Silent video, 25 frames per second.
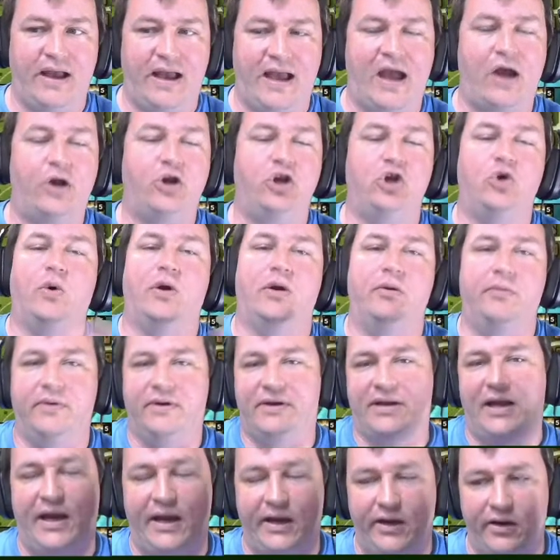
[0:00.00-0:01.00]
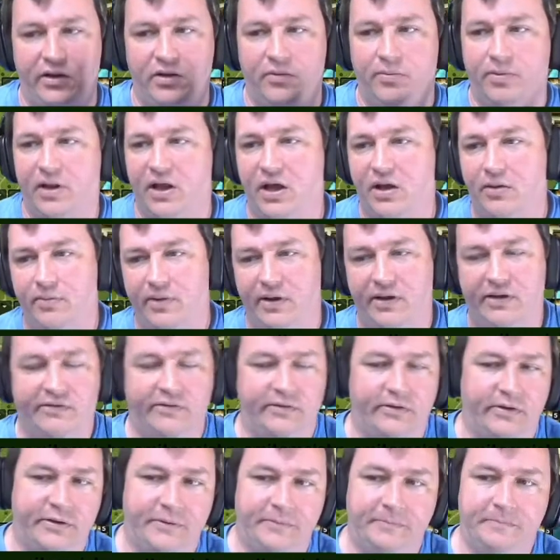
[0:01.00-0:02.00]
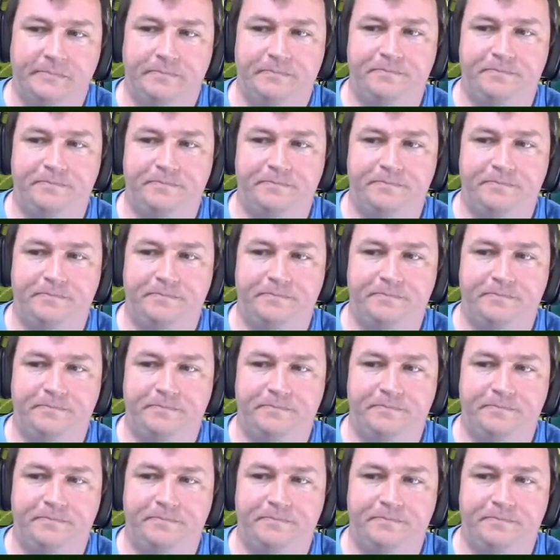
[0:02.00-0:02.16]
how do you want him to tie into the plot, basically.